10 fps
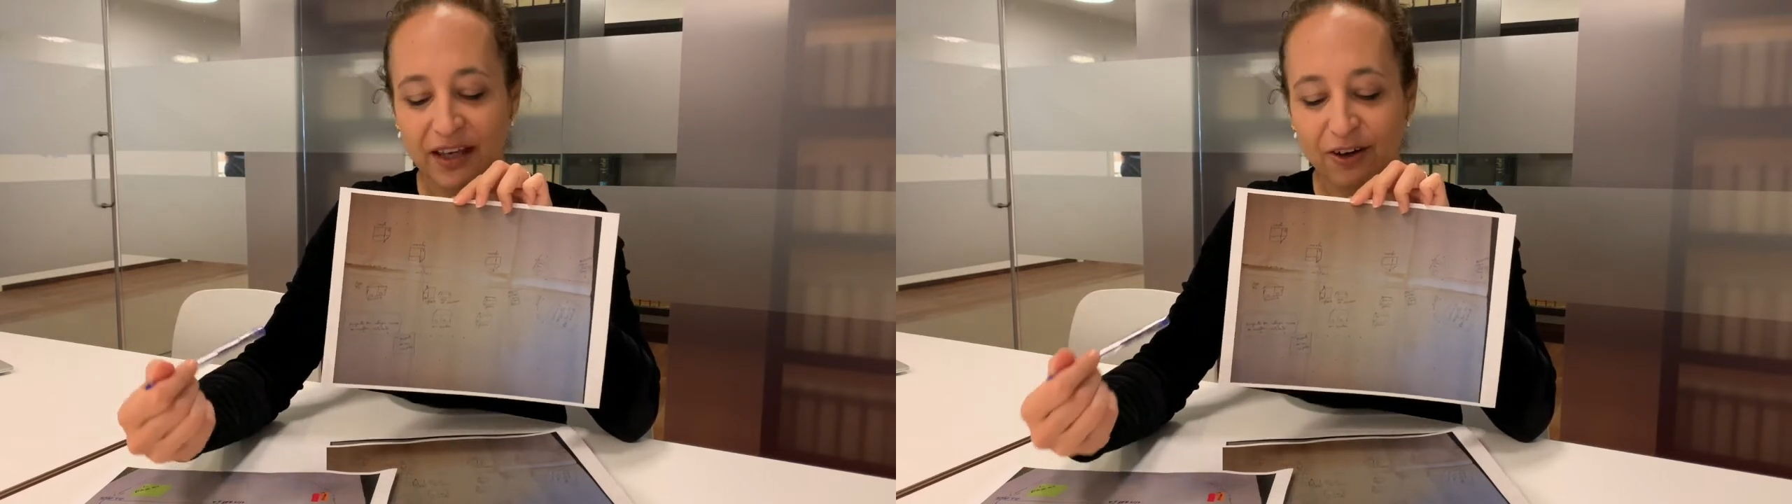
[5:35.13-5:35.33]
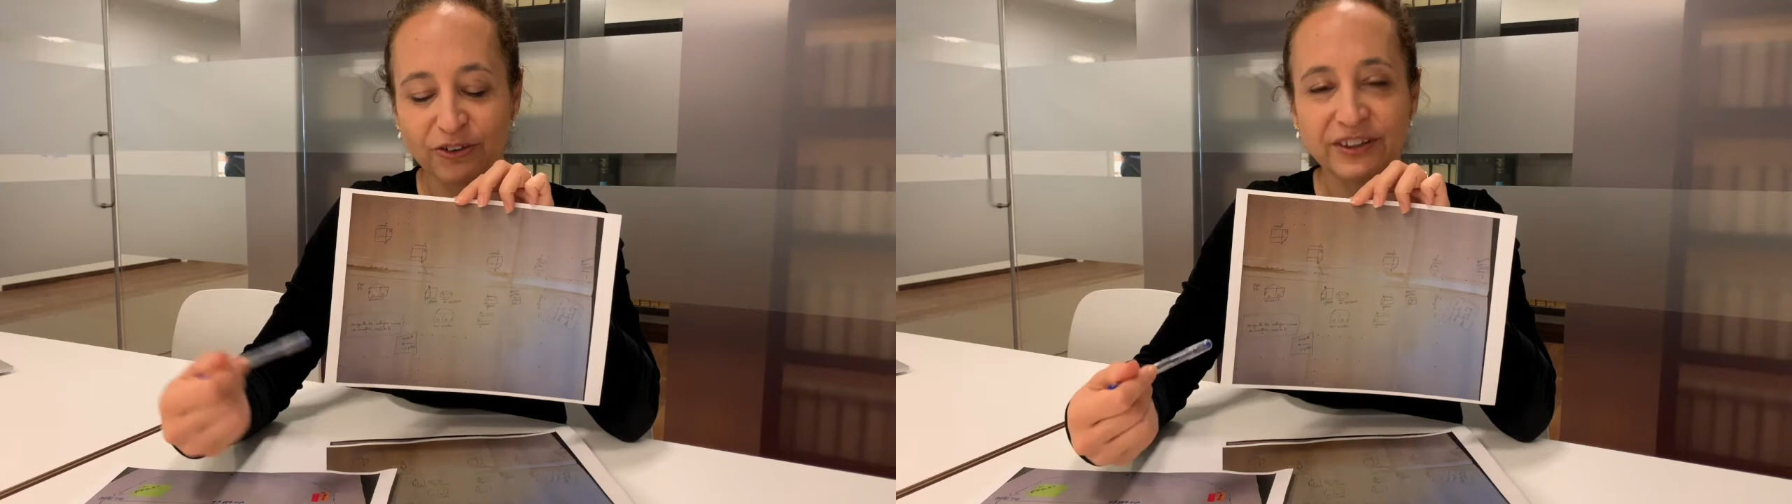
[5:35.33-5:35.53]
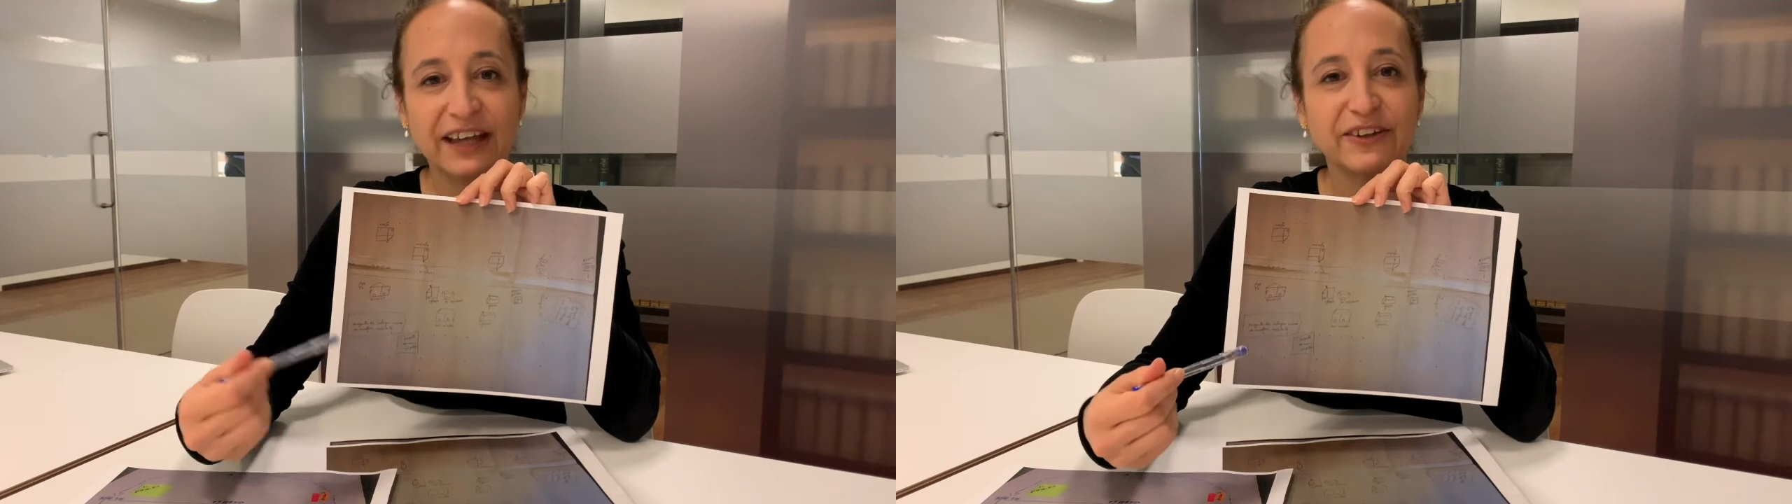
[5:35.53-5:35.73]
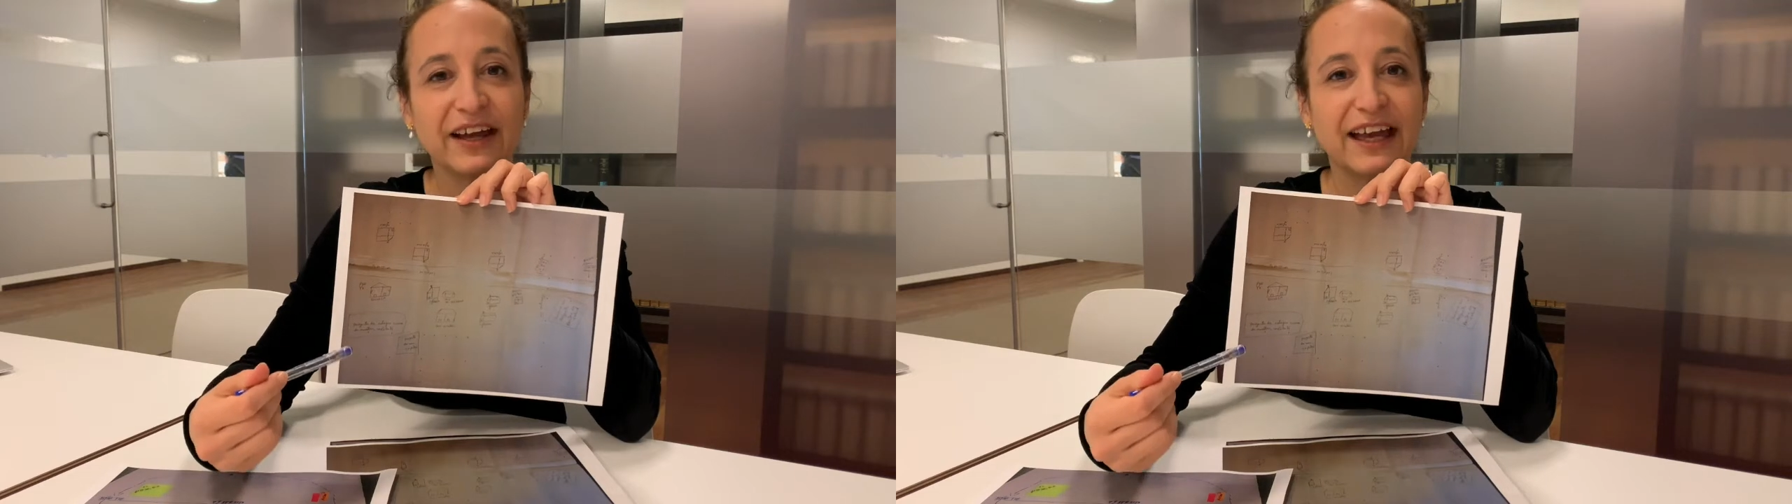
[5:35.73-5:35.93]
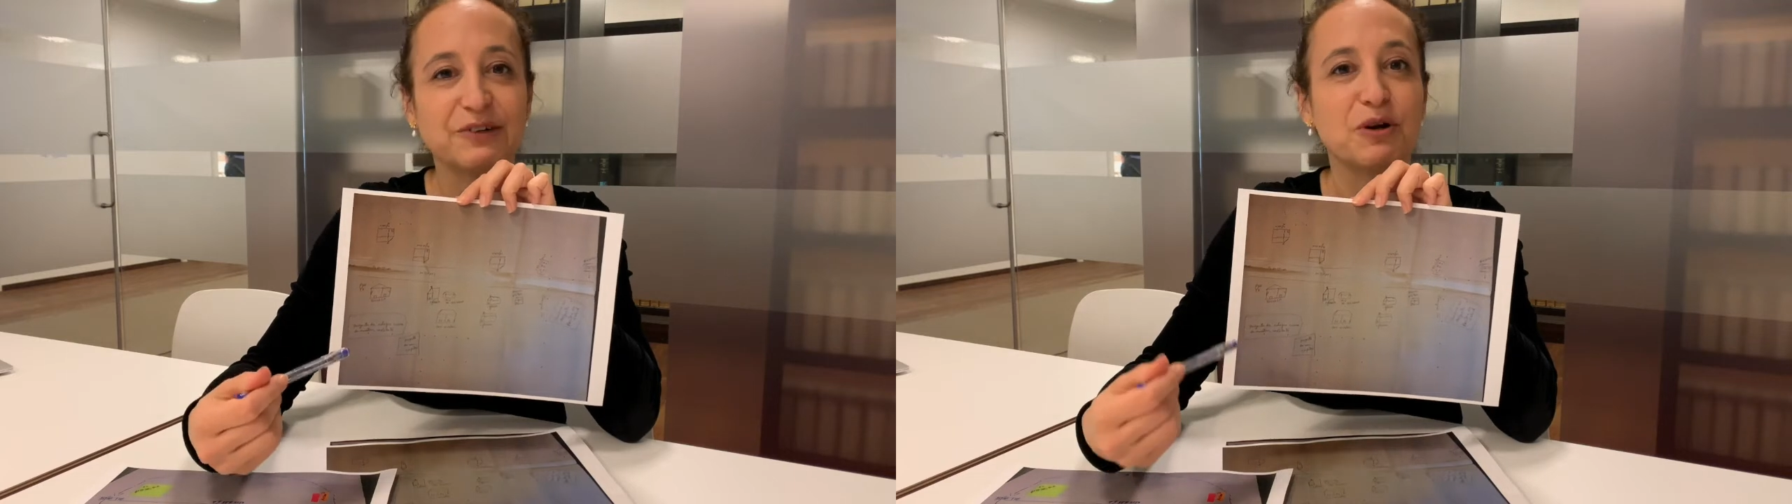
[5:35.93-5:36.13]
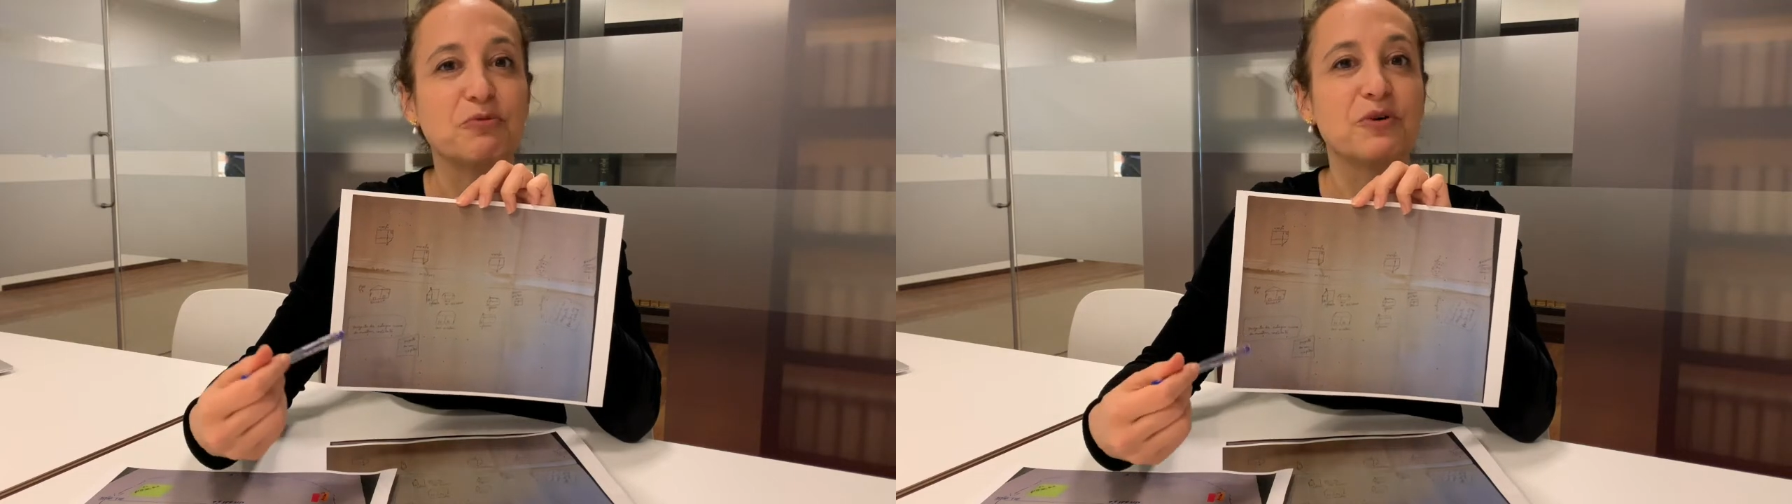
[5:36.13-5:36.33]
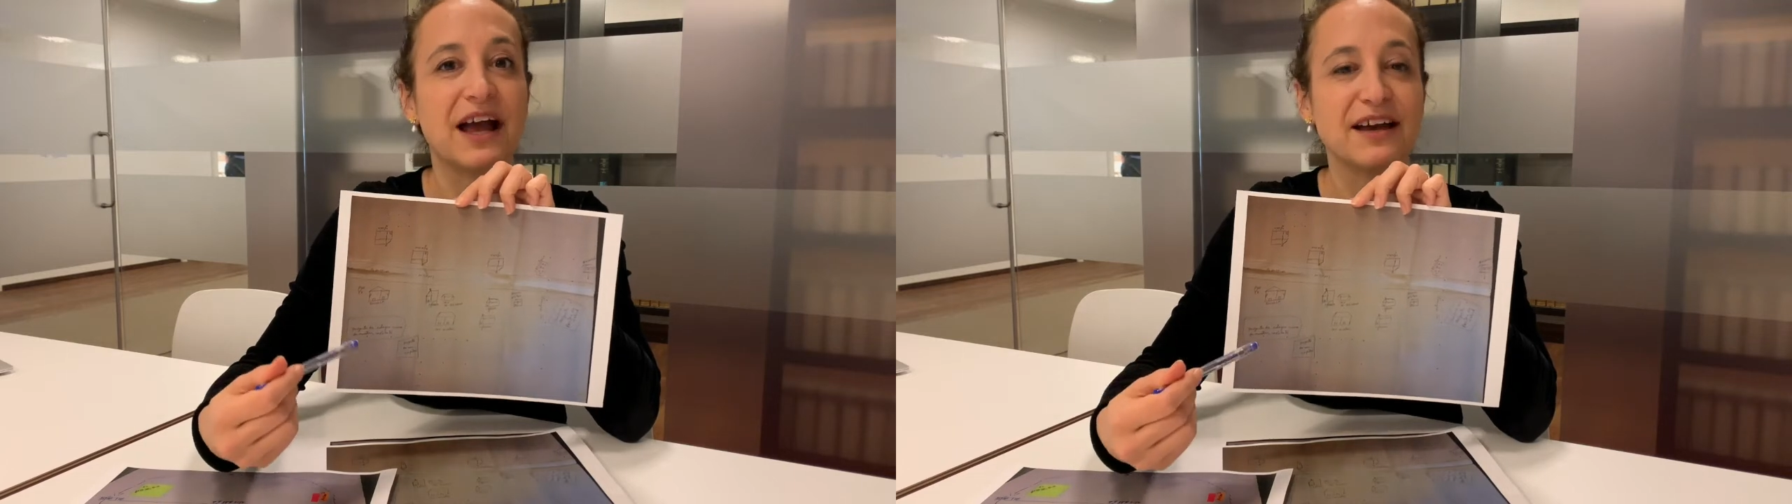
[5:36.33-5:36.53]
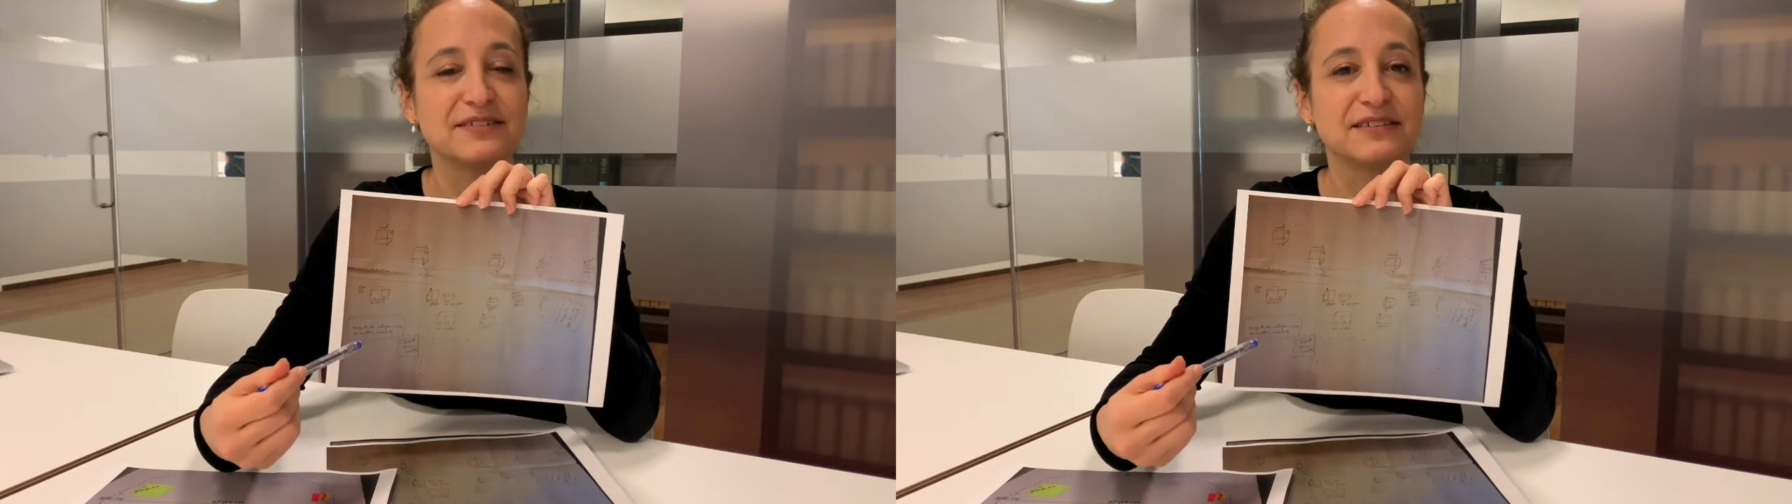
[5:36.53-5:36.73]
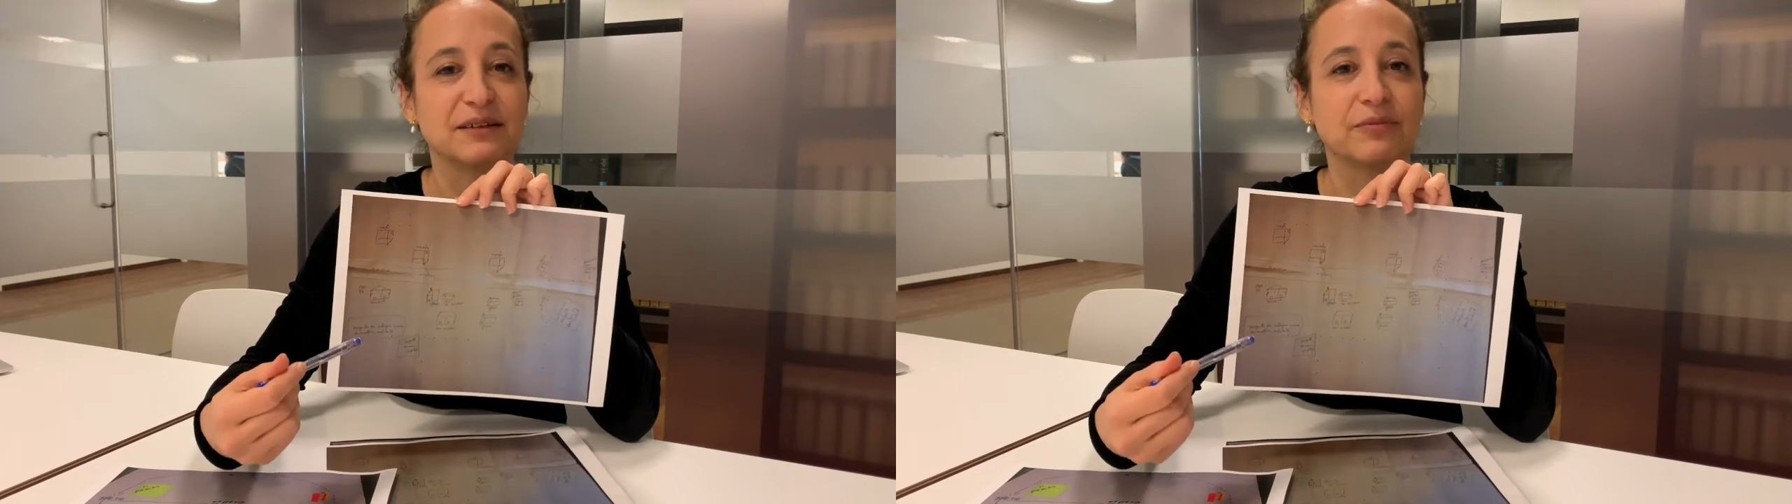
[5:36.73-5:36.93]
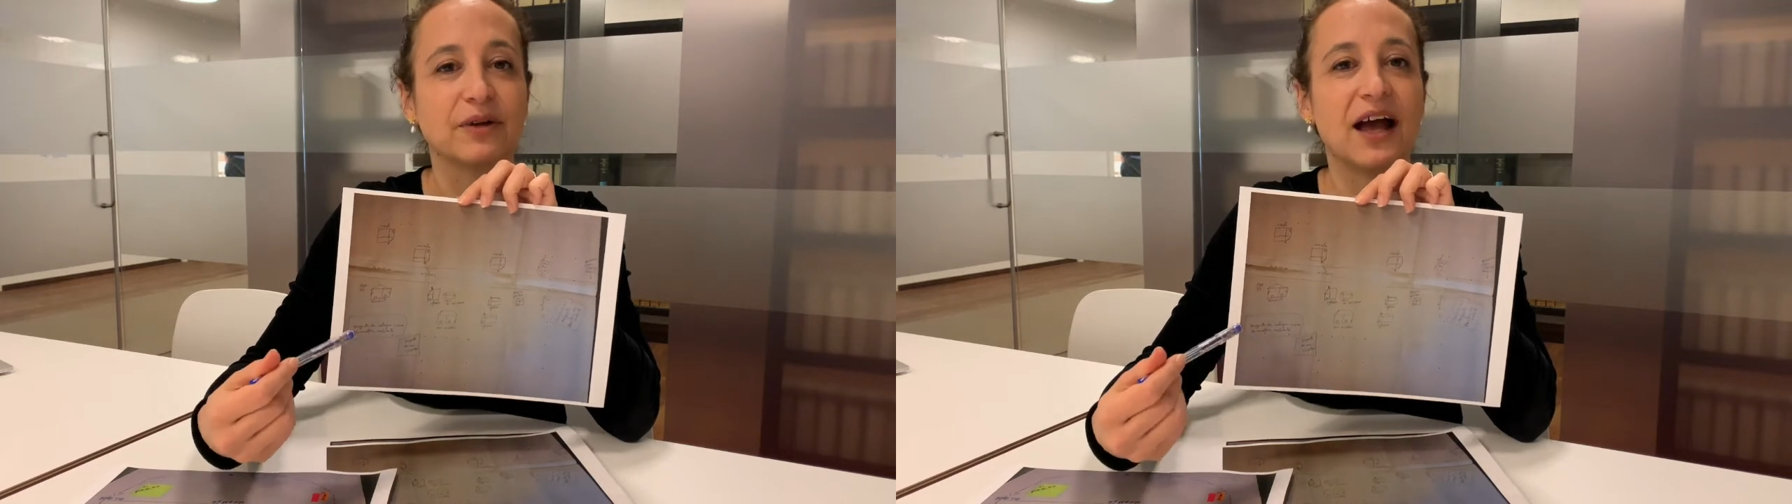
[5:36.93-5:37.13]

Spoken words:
On the other hand, when we asked them,